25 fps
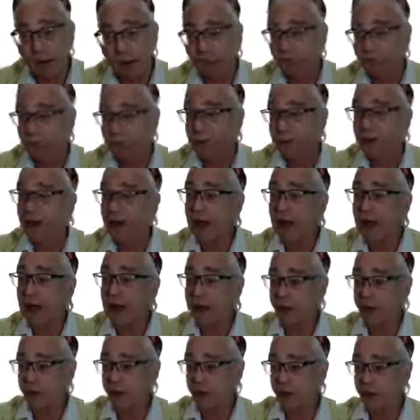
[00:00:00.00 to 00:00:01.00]

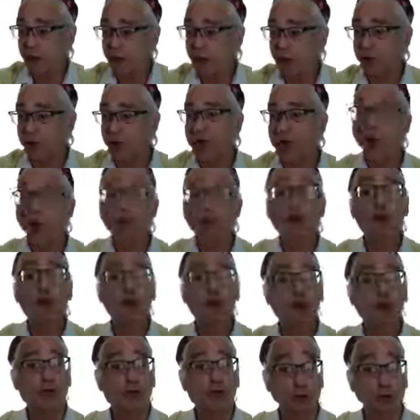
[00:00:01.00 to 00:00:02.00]
relaxes,
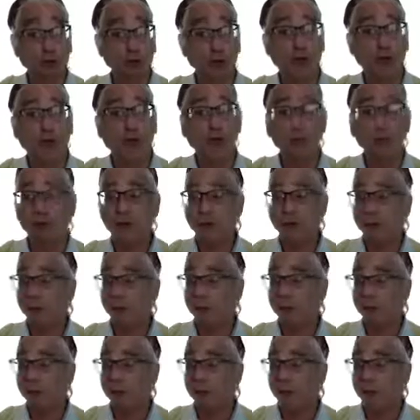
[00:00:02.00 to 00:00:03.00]
drink 8 to
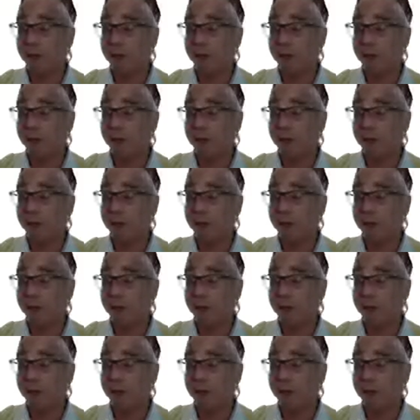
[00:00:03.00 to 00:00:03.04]
12